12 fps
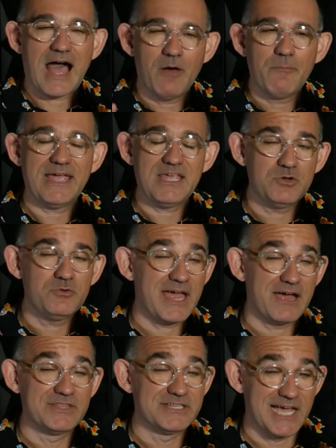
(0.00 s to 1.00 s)
bet you
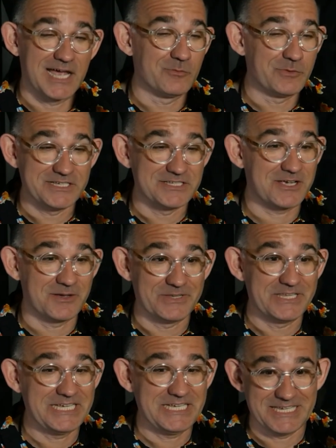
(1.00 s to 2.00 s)
have the 10 we's
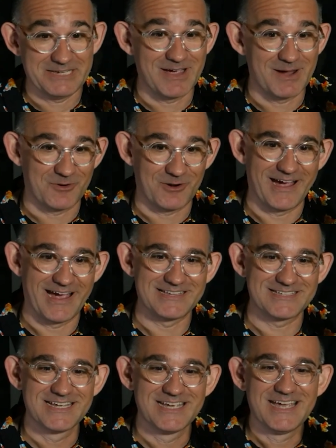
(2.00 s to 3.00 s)
completely memorized.